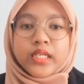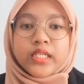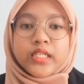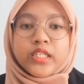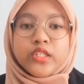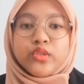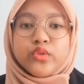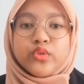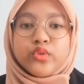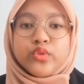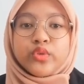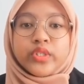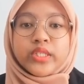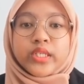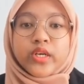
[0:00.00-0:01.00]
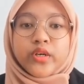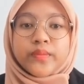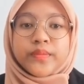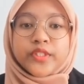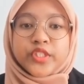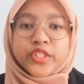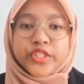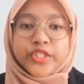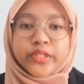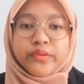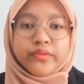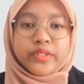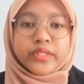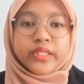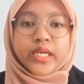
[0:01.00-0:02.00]
due to the competition
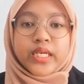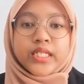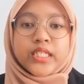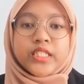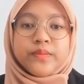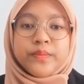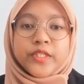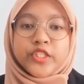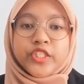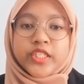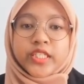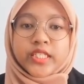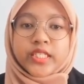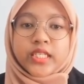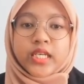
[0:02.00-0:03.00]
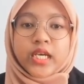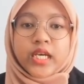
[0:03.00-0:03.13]
with other species,